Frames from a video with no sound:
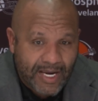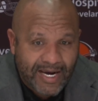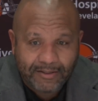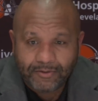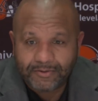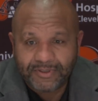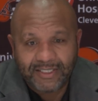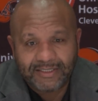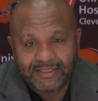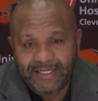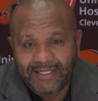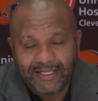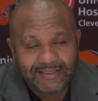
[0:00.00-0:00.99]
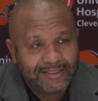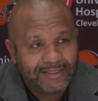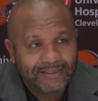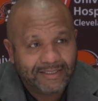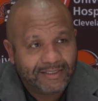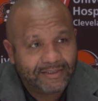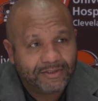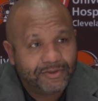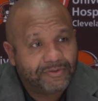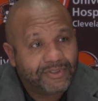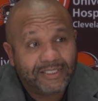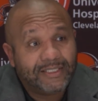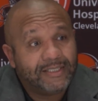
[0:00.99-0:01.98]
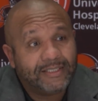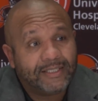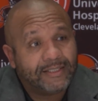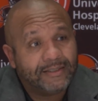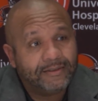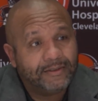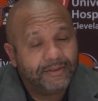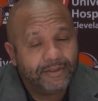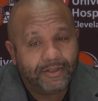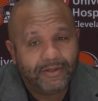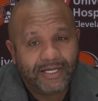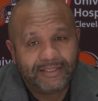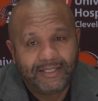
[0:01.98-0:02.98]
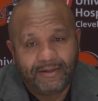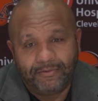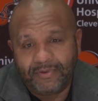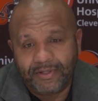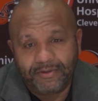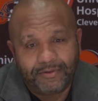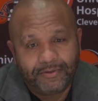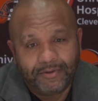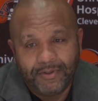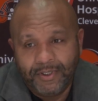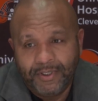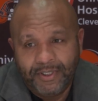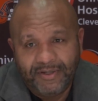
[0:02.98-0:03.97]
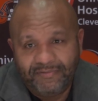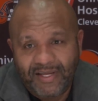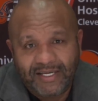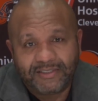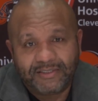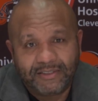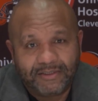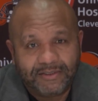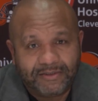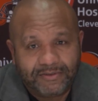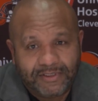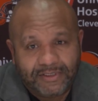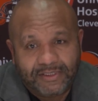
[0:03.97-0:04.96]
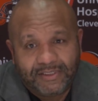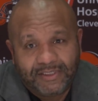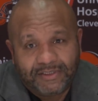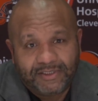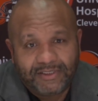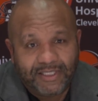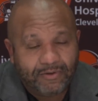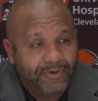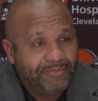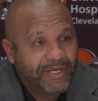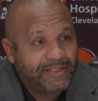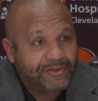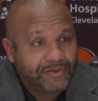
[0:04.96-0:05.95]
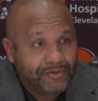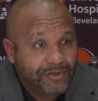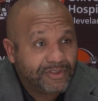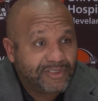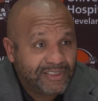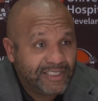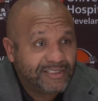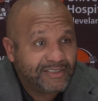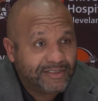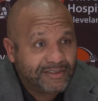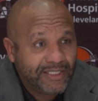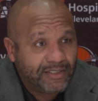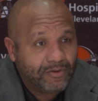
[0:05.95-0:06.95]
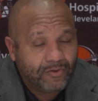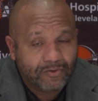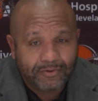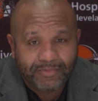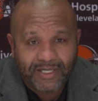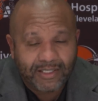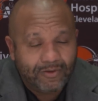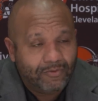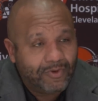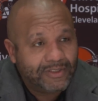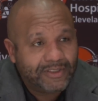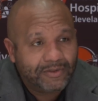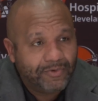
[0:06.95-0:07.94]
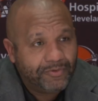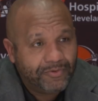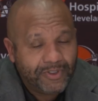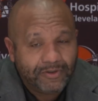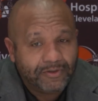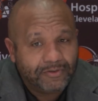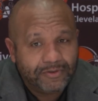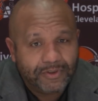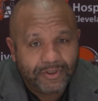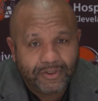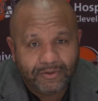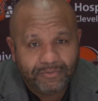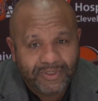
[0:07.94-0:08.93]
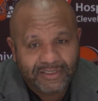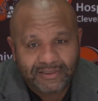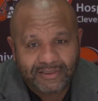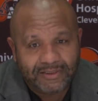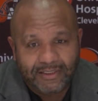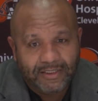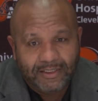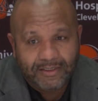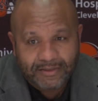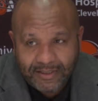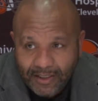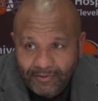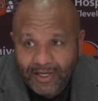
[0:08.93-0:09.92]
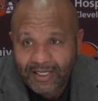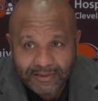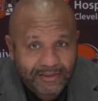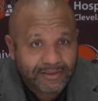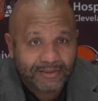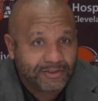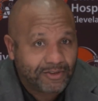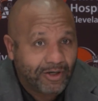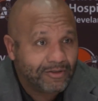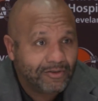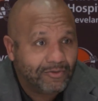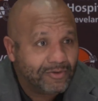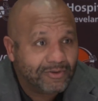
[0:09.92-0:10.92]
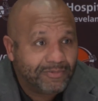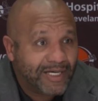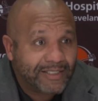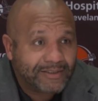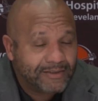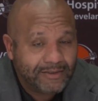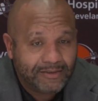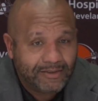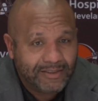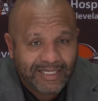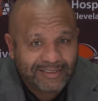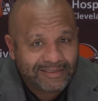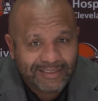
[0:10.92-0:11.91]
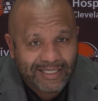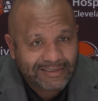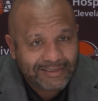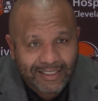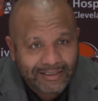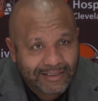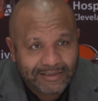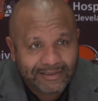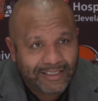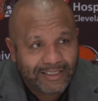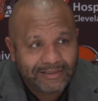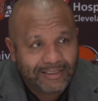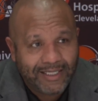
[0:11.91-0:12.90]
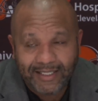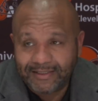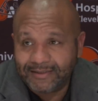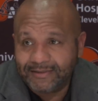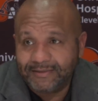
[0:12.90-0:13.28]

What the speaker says: I don't think that has anything to do with anything. You know, I'd rather... If that's the decision that we make as an organization to take a quarterback at one, then we will, you know. But it's Tyrod's the starting quarterback. You know, that's not going to change that.